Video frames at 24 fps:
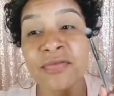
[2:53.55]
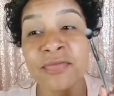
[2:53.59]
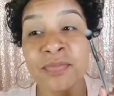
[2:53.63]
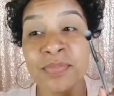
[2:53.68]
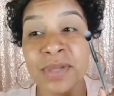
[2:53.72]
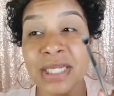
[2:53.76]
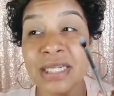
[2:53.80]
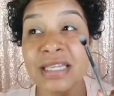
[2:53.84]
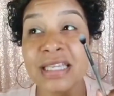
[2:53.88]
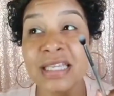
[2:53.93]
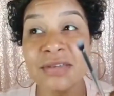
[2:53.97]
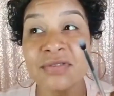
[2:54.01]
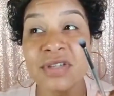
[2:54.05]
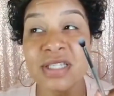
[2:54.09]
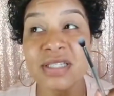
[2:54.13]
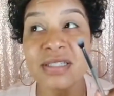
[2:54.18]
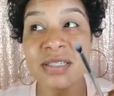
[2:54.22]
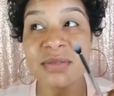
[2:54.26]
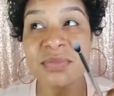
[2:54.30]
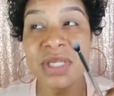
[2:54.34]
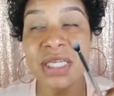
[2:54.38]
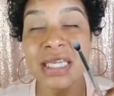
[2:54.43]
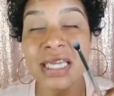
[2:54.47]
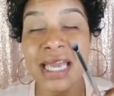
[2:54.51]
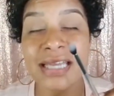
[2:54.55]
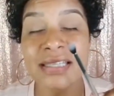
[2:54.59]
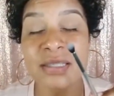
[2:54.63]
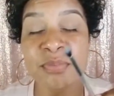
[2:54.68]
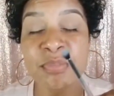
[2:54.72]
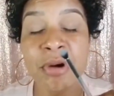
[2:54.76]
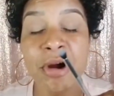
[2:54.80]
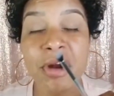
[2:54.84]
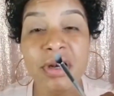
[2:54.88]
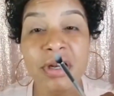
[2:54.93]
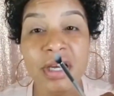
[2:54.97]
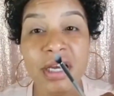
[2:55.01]
been given to me as a
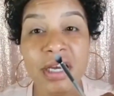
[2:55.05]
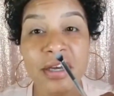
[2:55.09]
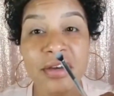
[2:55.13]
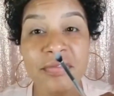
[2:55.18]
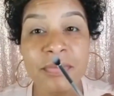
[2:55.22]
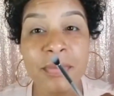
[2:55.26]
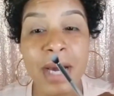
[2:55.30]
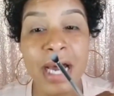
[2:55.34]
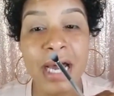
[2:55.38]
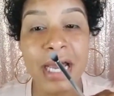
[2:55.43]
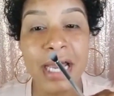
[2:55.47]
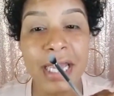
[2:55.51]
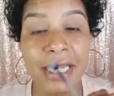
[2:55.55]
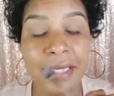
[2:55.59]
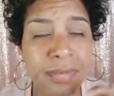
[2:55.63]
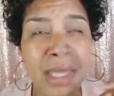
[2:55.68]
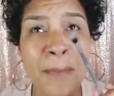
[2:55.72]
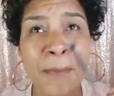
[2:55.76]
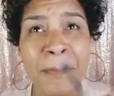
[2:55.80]
part of my